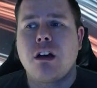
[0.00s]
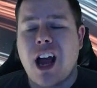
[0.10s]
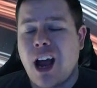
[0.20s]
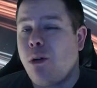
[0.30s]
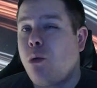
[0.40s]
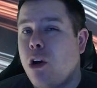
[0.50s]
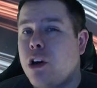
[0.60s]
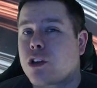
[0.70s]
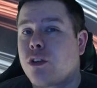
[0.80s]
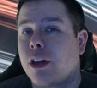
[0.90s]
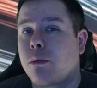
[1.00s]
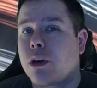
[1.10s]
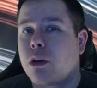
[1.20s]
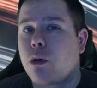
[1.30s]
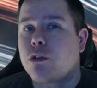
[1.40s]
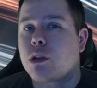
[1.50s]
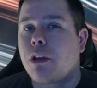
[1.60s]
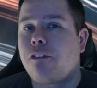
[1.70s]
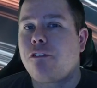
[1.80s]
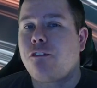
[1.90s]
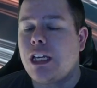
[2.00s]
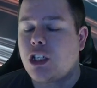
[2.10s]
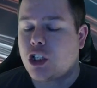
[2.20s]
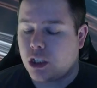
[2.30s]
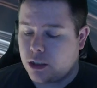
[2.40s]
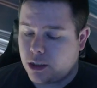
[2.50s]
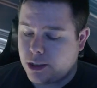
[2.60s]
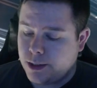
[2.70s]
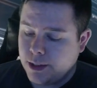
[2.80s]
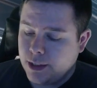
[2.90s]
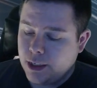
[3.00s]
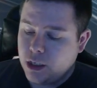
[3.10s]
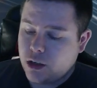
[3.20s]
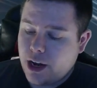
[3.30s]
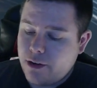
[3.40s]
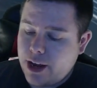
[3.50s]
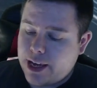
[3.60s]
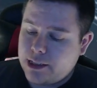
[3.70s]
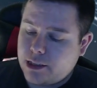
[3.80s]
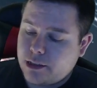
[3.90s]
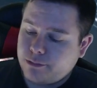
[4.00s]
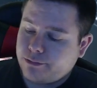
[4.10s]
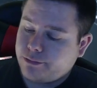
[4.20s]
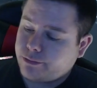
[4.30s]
how it works, really, and we're going to go over some of the features. So here it is.